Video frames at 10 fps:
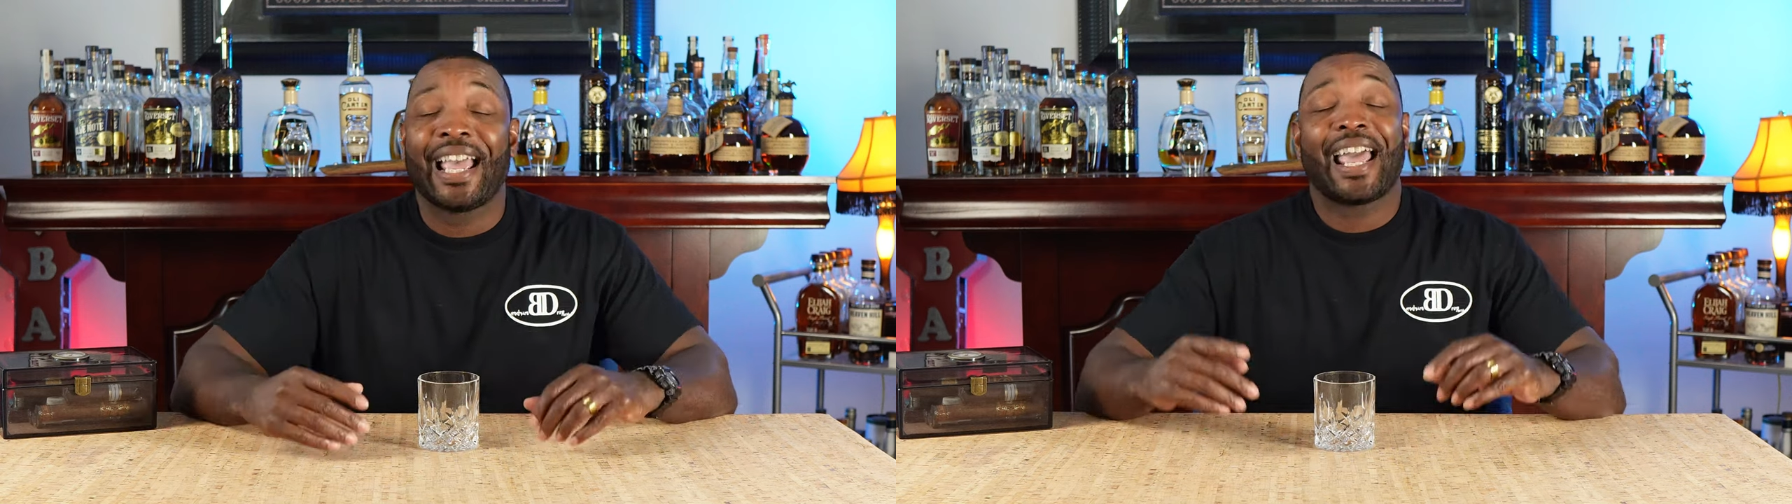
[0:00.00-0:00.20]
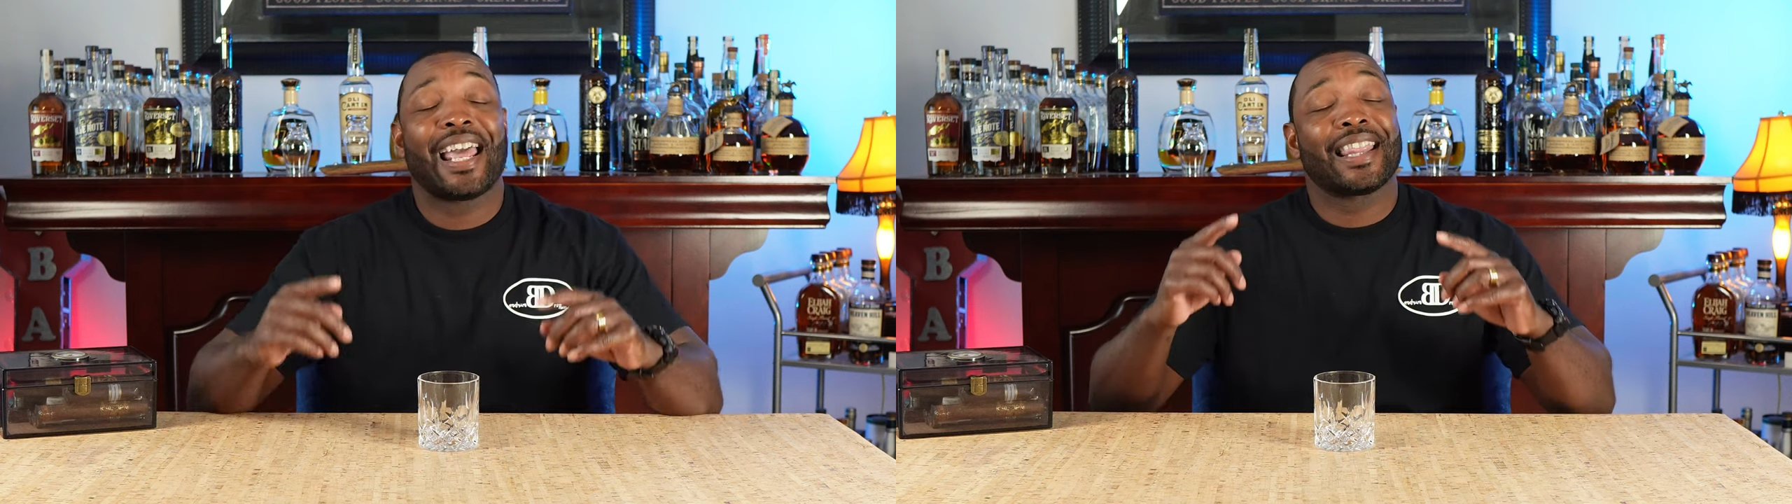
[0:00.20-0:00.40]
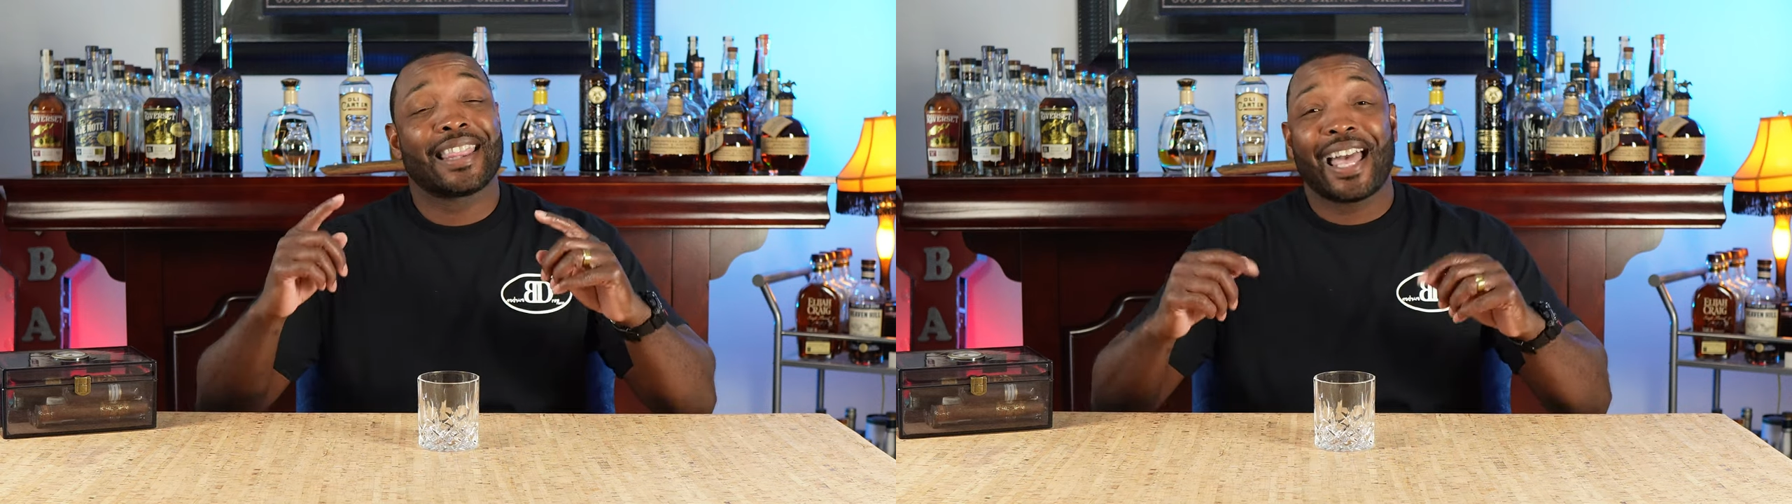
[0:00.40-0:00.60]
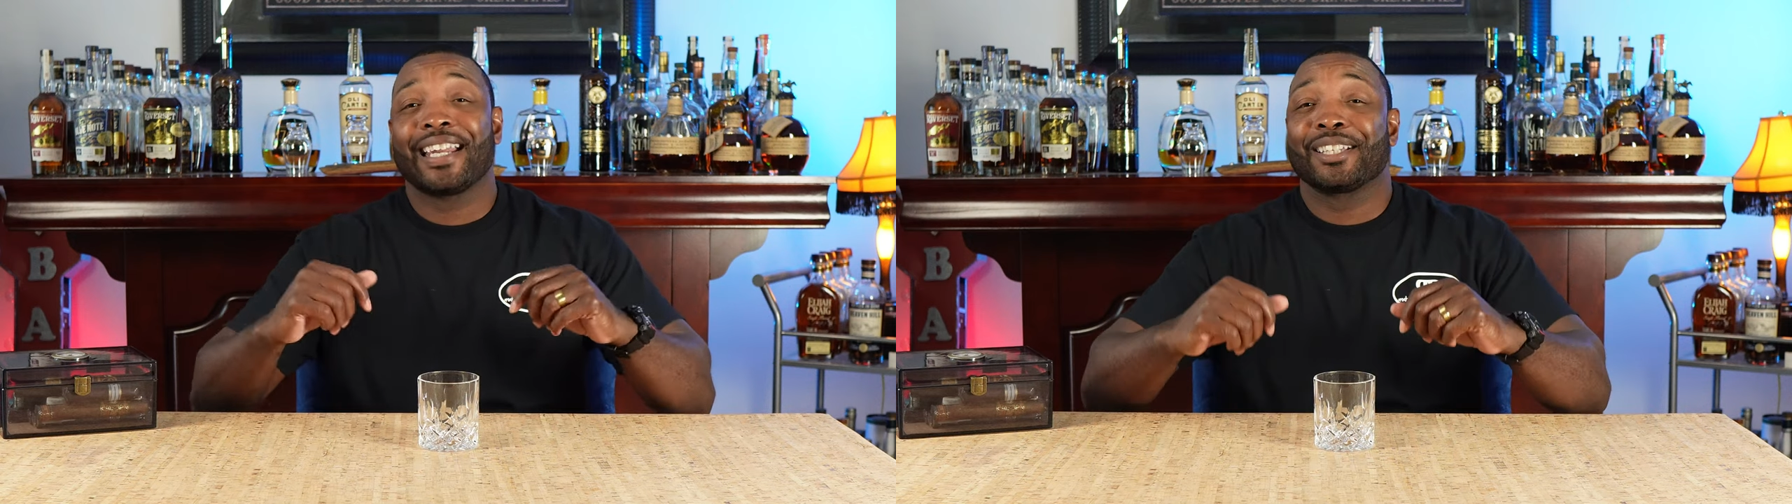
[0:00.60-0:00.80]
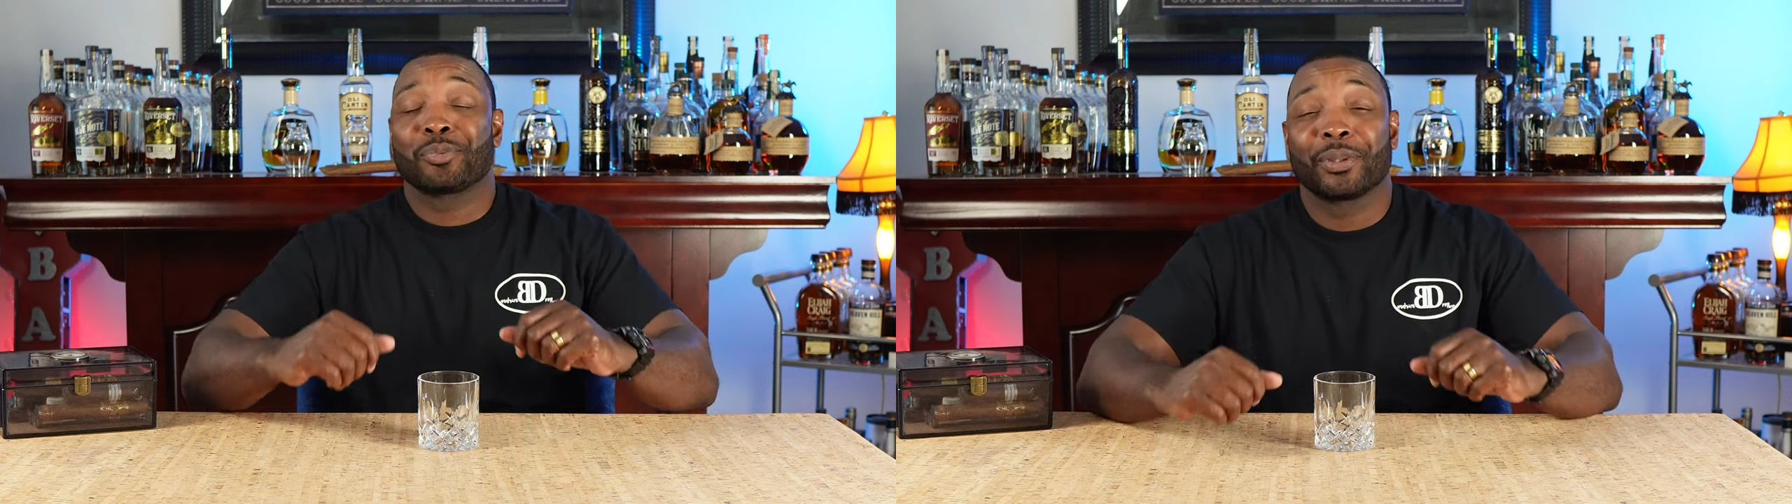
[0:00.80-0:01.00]
and
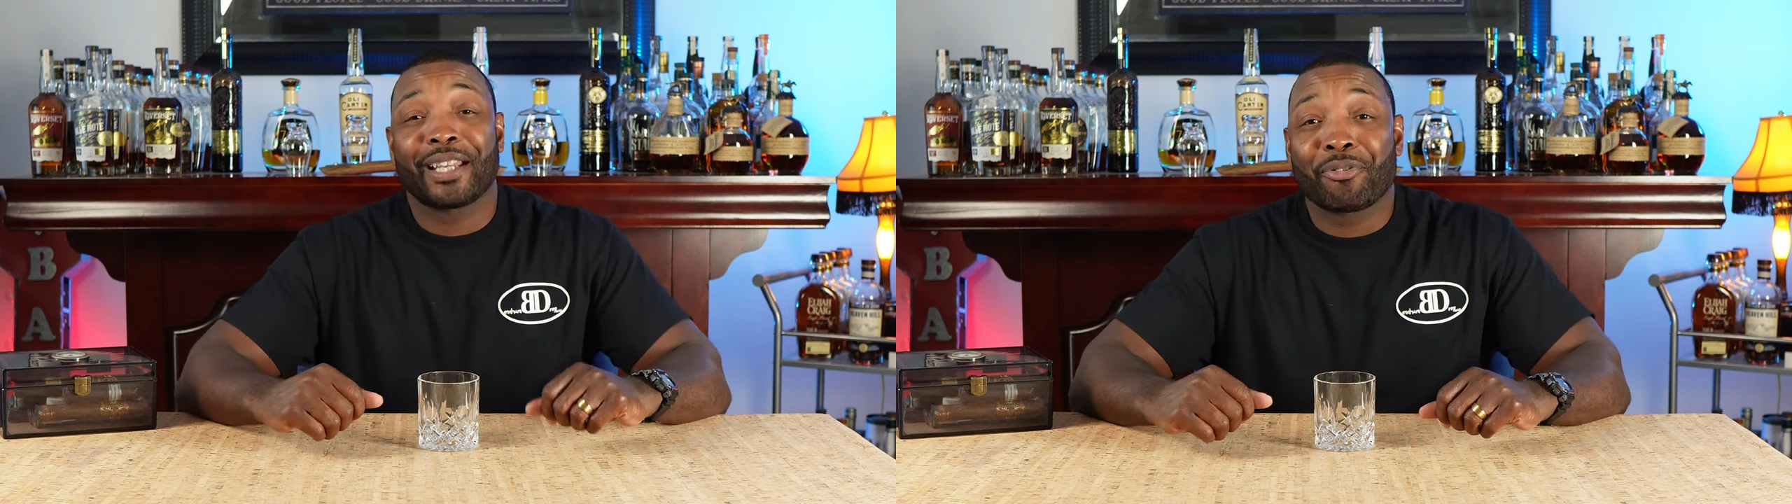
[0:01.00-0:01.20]
that is what they